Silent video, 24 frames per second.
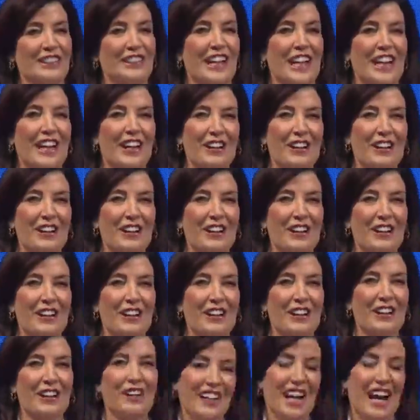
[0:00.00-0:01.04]
and now
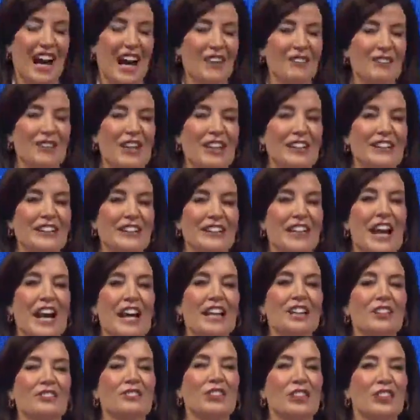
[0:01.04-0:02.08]
I've had the
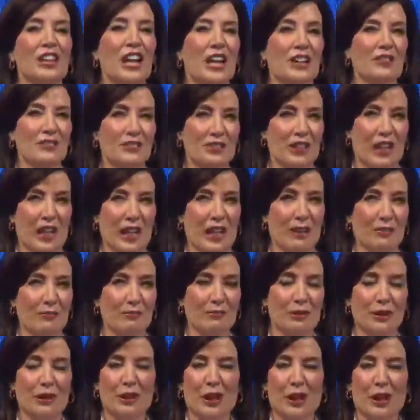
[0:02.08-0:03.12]
honor of a
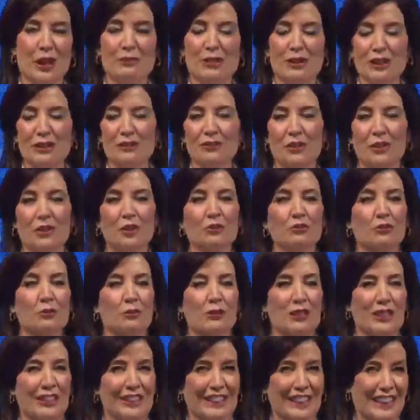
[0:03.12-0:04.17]
lifetime becoming the first
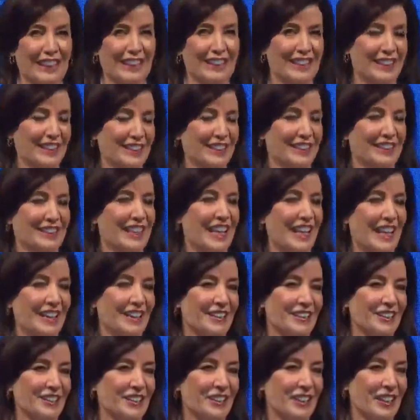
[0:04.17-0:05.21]
woman to lead this
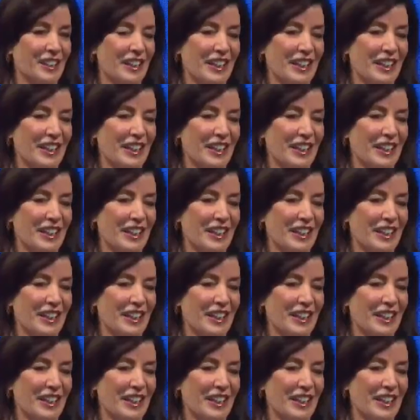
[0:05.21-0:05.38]
state.